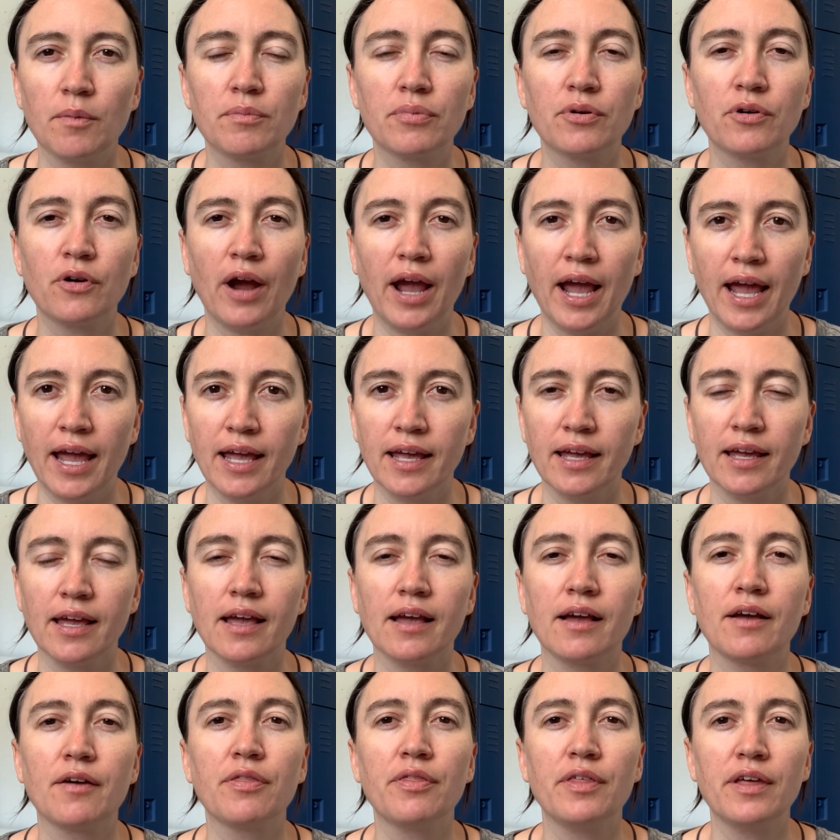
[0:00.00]

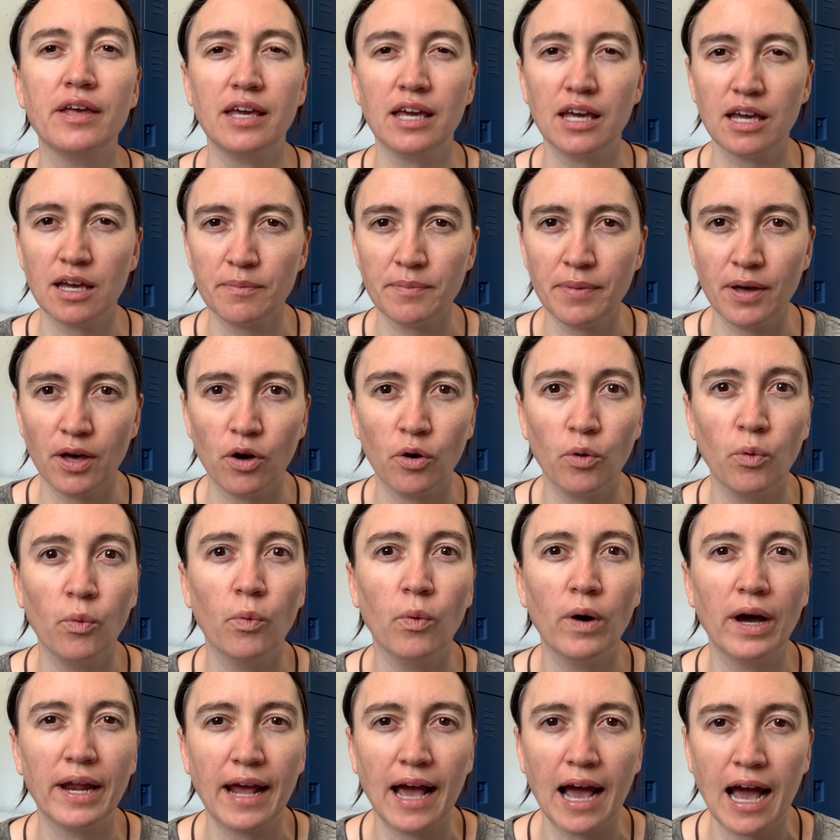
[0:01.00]
praying, thinking about
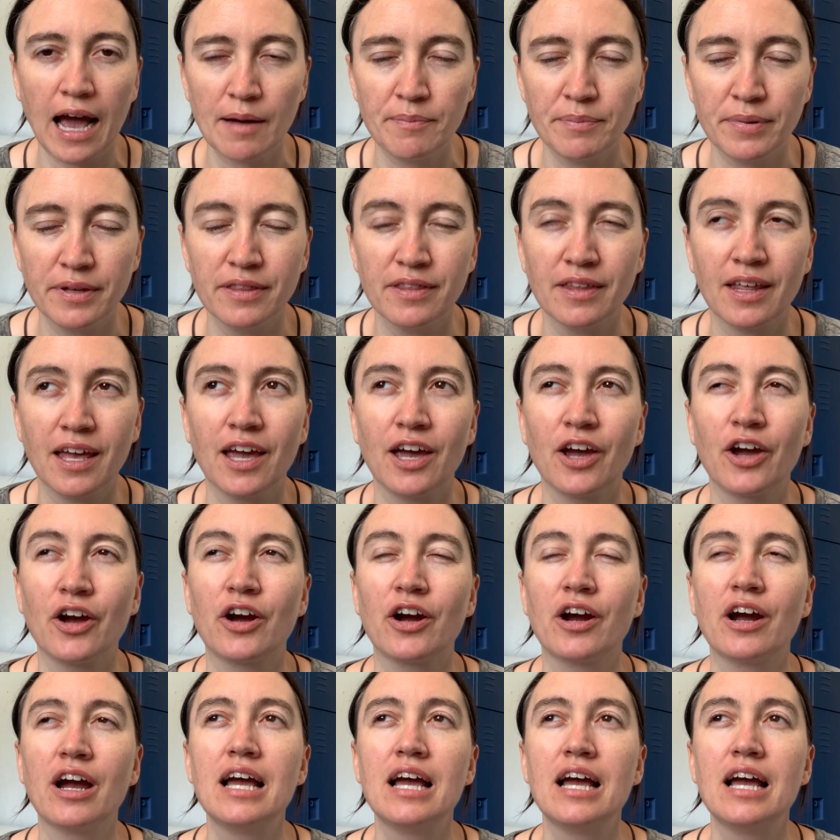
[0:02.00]
what happened there,